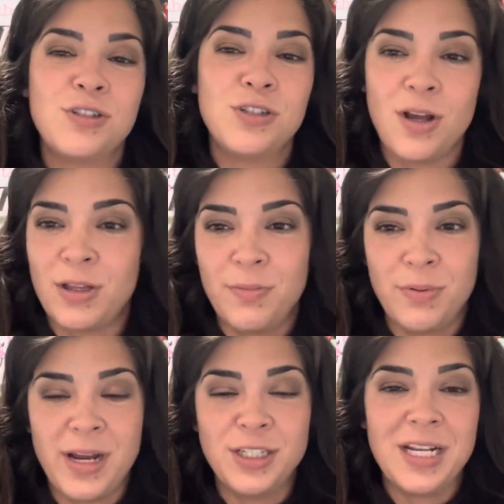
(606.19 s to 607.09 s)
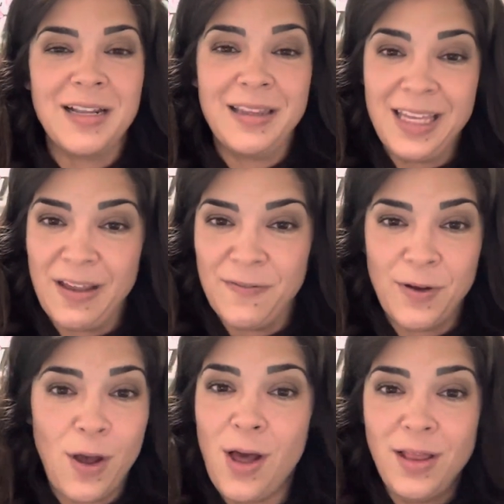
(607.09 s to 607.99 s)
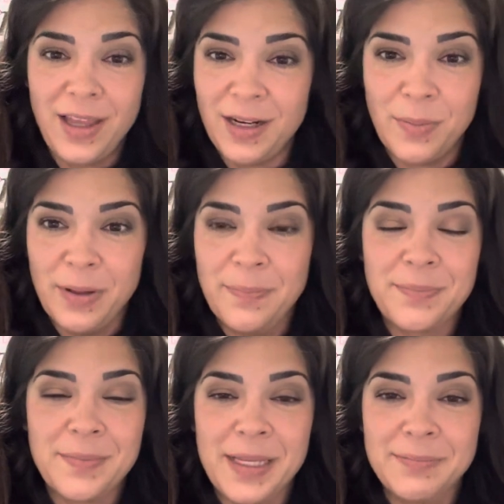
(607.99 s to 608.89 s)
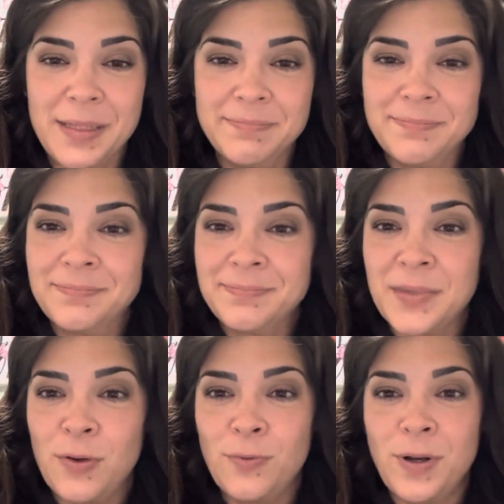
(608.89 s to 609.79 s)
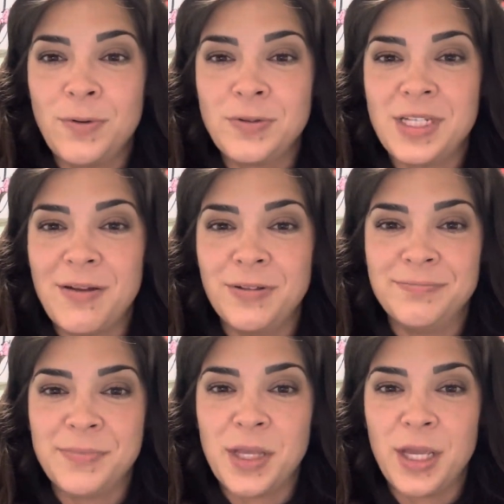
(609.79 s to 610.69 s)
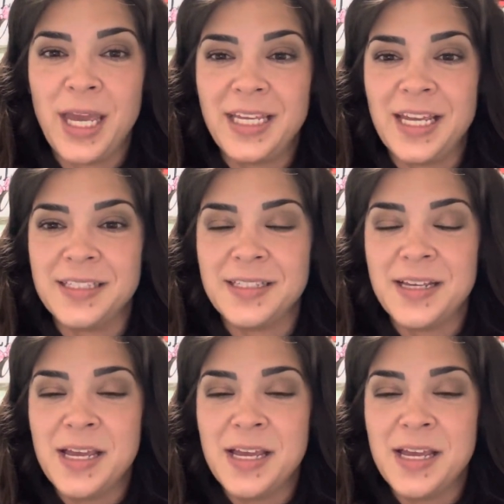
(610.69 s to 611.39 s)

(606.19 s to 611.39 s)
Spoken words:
chocolate branch, and a leaf, all edible. Red Rose Tavern, heck yes.